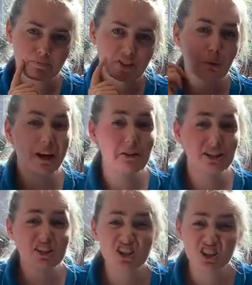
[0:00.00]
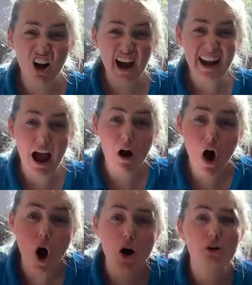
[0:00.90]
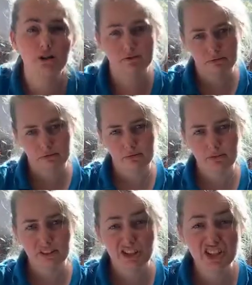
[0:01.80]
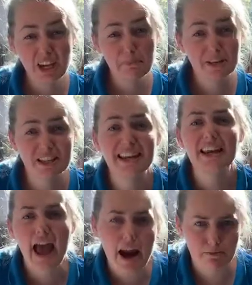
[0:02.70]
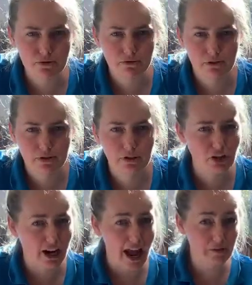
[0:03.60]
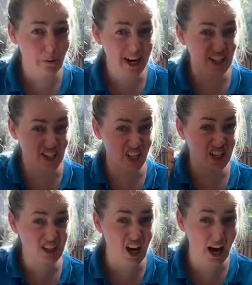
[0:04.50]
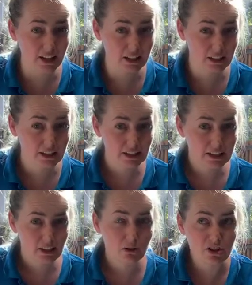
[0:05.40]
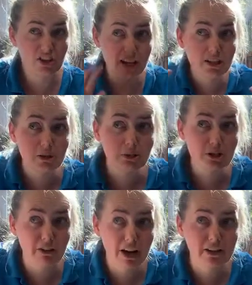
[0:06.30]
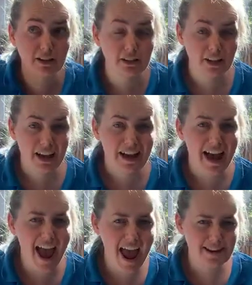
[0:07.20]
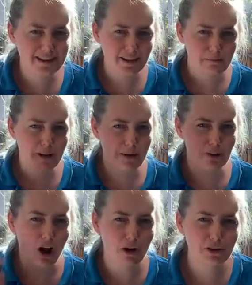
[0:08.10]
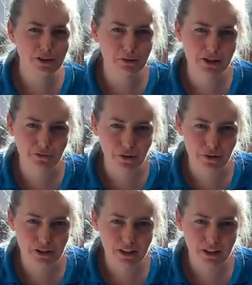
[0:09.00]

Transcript: We're going to design our own deep sea animal. So it's got to have a way to see in the dark, or sense what's around it, and be able to hold on to its food.